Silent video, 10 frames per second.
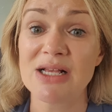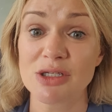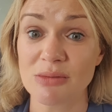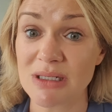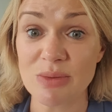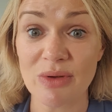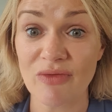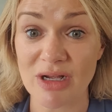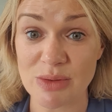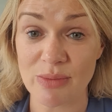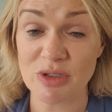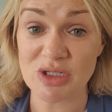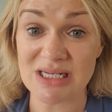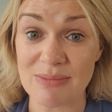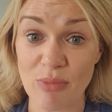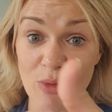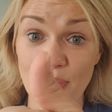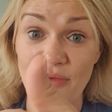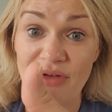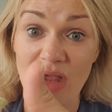Sometimes we advise women just to put
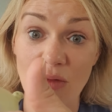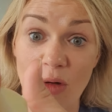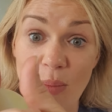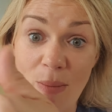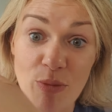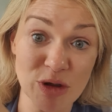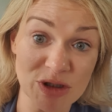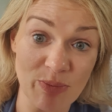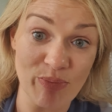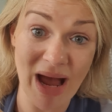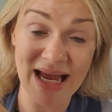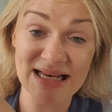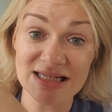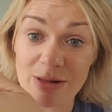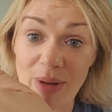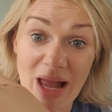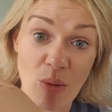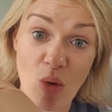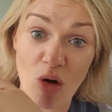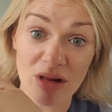the finger up and push it back into the back
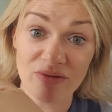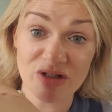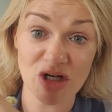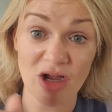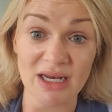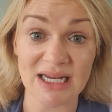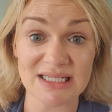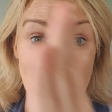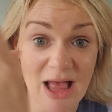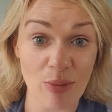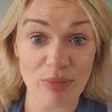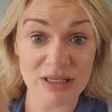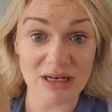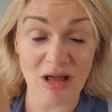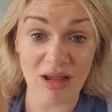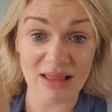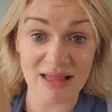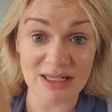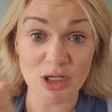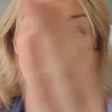wall of the vagina to help line
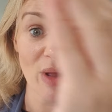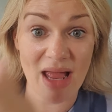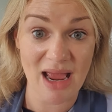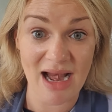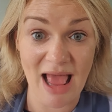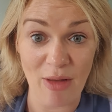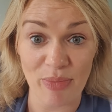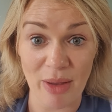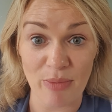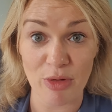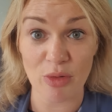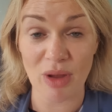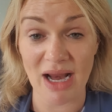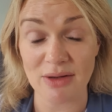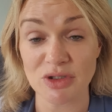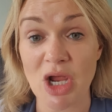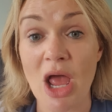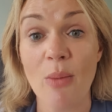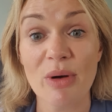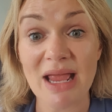things up and help that poo get out.
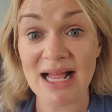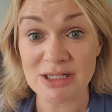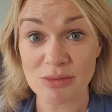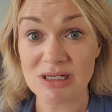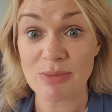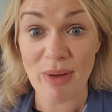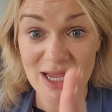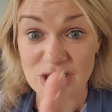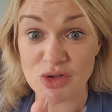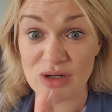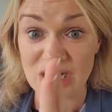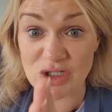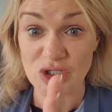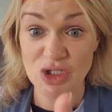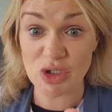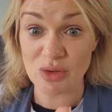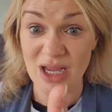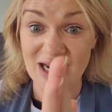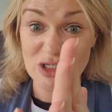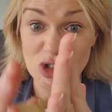But again, sometimes a pessary can just do
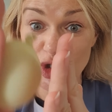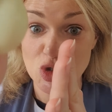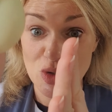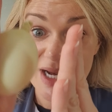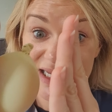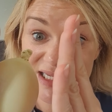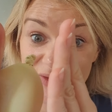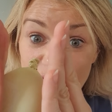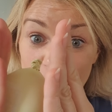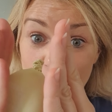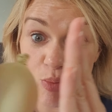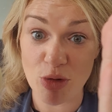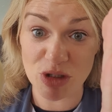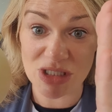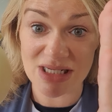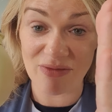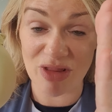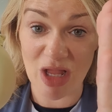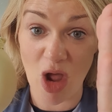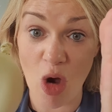that, kind of straightens everything up, pushes
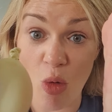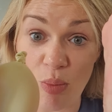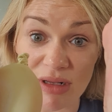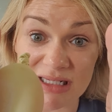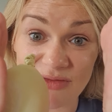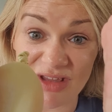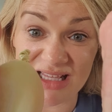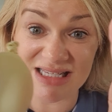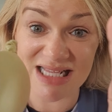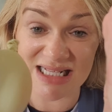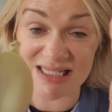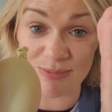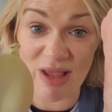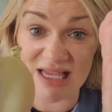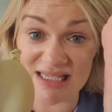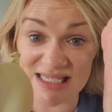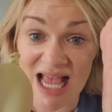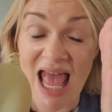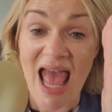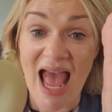everything, opens, fills that space,
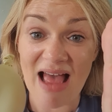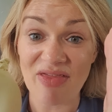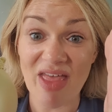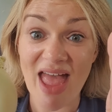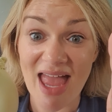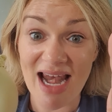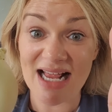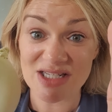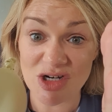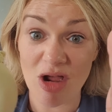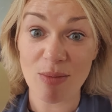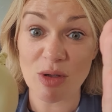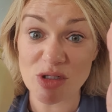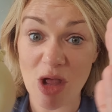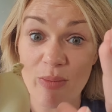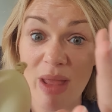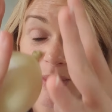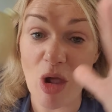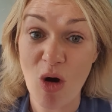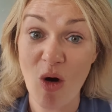and then as time goes on,
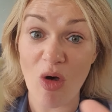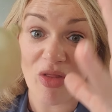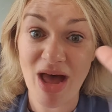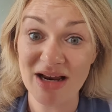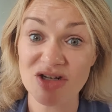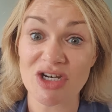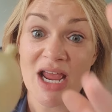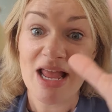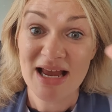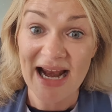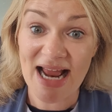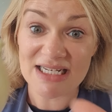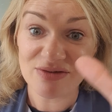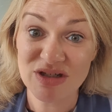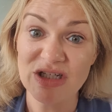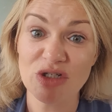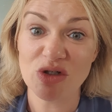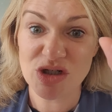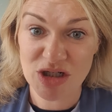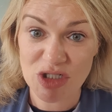maybe all that connective tissue
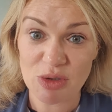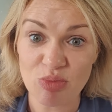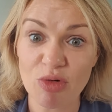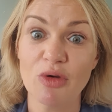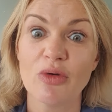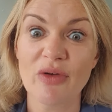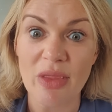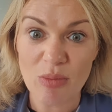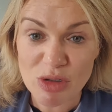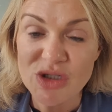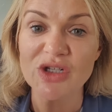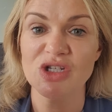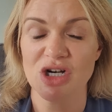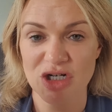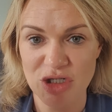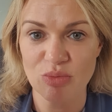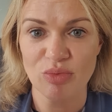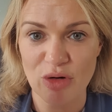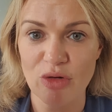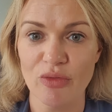starts to improve and the muscles start to
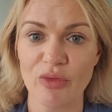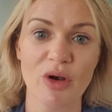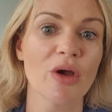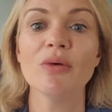improve, Okay,